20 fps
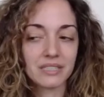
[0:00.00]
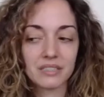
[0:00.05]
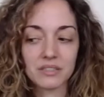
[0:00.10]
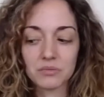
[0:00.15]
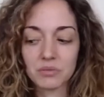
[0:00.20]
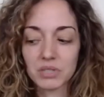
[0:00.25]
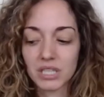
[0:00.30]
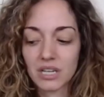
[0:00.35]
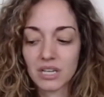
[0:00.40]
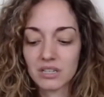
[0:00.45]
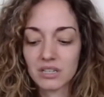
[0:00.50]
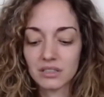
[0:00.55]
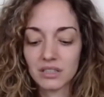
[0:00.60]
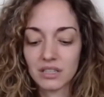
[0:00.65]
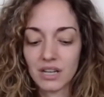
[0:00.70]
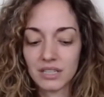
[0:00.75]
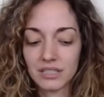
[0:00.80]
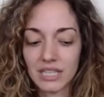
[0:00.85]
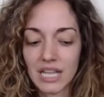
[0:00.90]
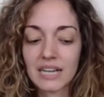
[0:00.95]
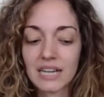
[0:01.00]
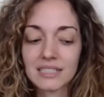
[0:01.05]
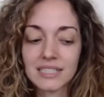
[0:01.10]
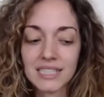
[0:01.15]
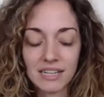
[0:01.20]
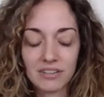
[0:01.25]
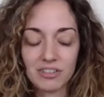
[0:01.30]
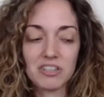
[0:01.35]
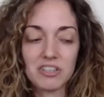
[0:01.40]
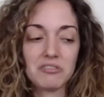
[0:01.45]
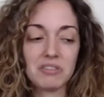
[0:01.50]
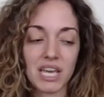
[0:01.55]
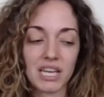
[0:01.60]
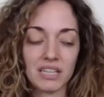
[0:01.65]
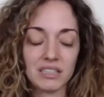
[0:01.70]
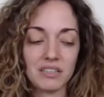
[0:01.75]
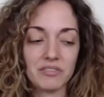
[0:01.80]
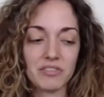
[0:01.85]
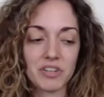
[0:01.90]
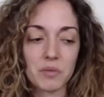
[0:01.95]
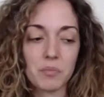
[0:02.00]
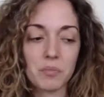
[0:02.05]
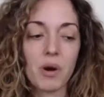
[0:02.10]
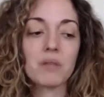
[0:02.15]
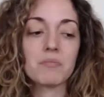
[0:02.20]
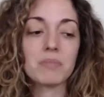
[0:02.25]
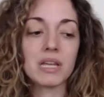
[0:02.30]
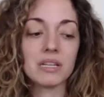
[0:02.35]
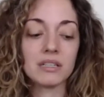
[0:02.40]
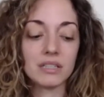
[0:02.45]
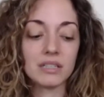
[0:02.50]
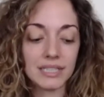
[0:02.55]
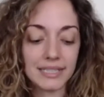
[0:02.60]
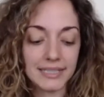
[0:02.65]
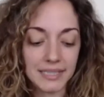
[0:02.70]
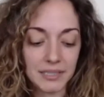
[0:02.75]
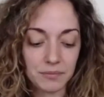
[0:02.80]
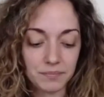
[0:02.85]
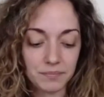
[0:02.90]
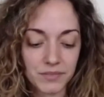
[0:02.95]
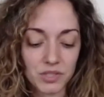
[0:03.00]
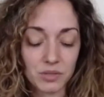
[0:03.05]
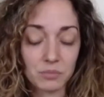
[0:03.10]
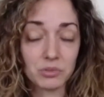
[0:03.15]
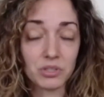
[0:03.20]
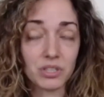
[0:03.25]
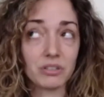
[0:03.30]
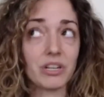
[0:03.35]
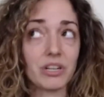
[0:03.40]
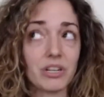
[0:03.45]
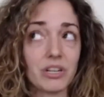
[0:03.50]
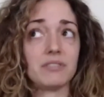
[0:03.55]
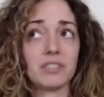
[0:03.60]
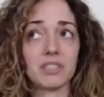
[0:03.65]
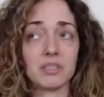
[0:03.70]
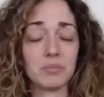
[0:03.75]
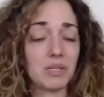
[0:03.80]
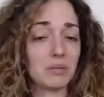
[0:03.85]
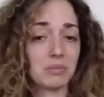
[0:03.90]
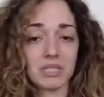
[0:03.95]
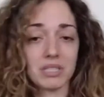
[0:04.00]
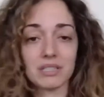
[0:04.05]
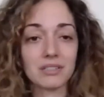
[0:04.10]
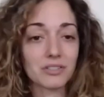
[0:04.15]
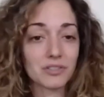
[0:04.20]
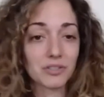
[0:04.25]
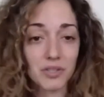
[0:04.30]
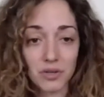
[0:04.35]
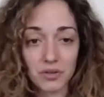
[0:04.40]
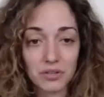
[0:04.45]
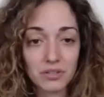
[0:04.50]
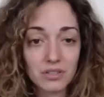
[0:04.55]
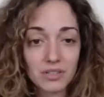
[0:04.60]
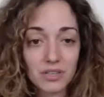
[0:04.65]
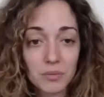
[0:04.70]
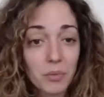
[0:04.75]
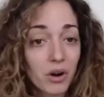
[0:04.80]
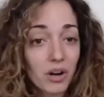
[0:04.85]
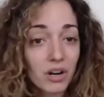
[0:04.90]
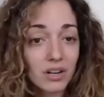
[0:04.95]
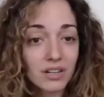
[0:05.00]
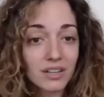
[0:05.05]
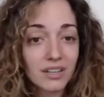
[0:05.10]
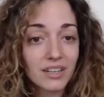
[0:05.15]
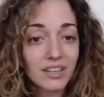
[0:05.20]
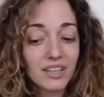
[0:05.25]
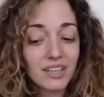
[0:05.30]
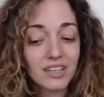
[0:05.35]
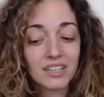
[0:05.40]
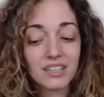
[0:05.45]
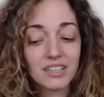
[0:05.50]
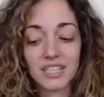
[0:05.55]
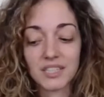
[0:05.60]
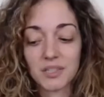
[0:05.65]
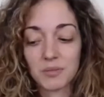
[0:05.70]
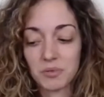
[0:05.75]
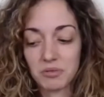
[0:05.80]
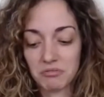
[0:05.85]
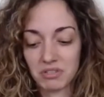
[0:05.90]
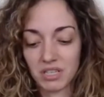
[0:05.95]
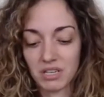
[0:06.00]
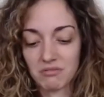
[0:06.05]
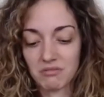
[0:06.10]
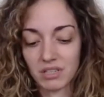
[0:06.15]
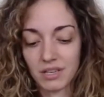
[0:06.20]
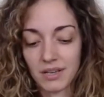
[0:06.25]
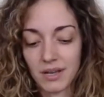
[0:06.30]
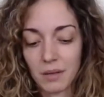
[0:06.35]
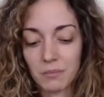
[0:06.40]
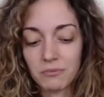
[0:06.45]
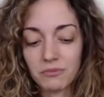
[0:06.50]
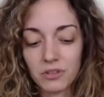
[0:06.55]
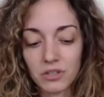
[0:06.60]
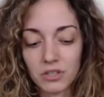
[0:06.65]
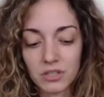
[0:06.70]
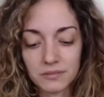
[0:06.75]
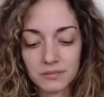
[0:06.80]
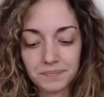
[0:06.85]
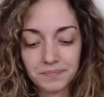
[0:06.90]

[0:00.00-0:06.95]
really are on lockdown and you can't leave your apartment. So I'm really grateful to be able to just go to a park. That's been really, really helpful.